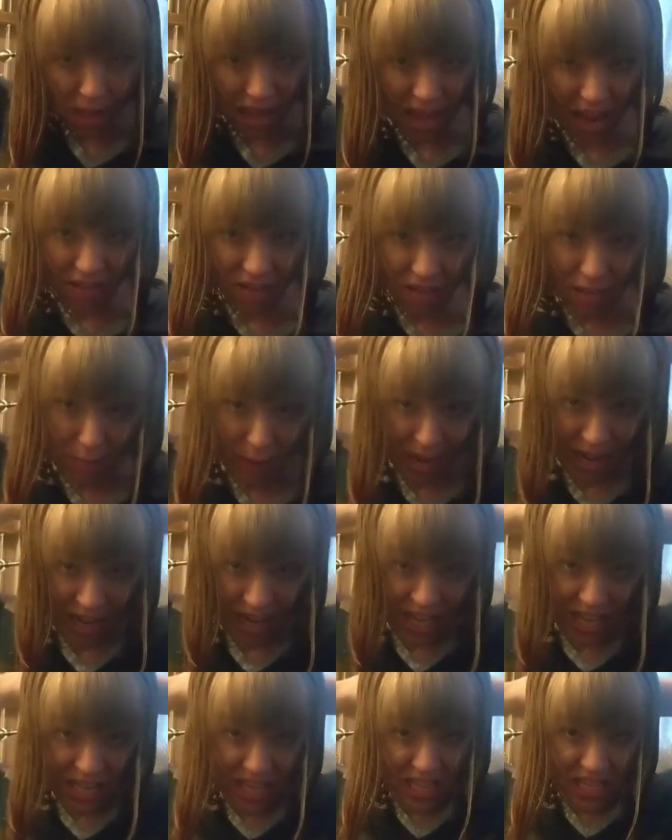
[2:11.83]
my hair at the
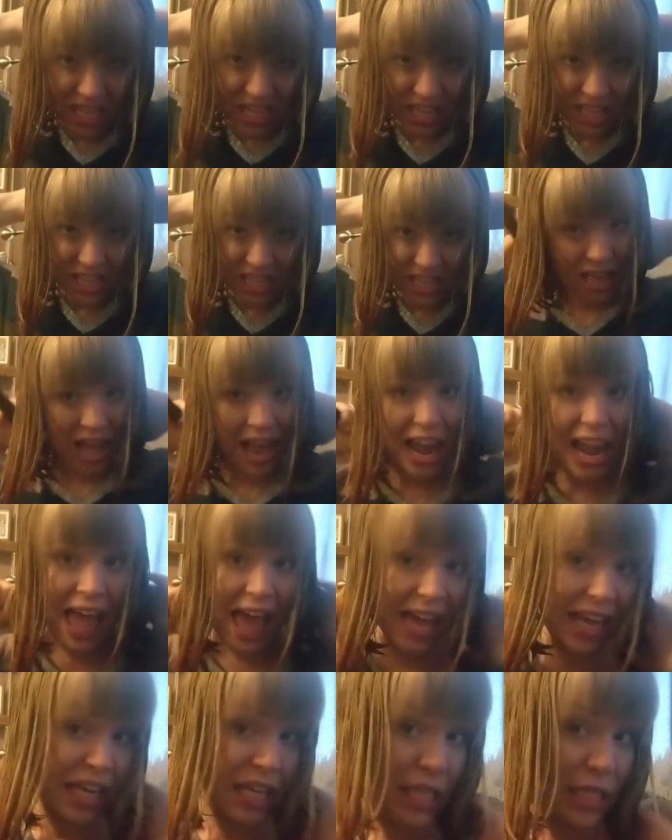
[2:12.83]
back,
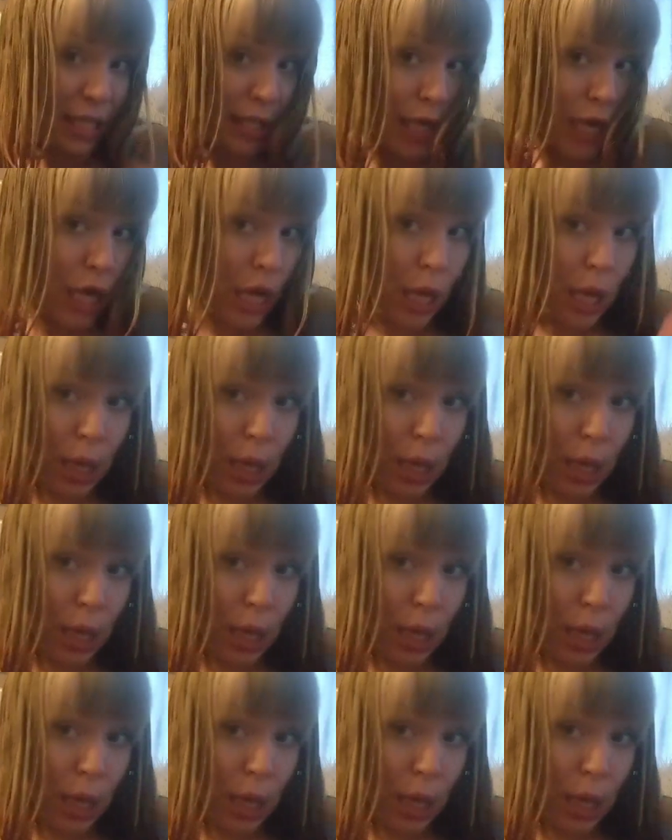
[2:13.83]
like so.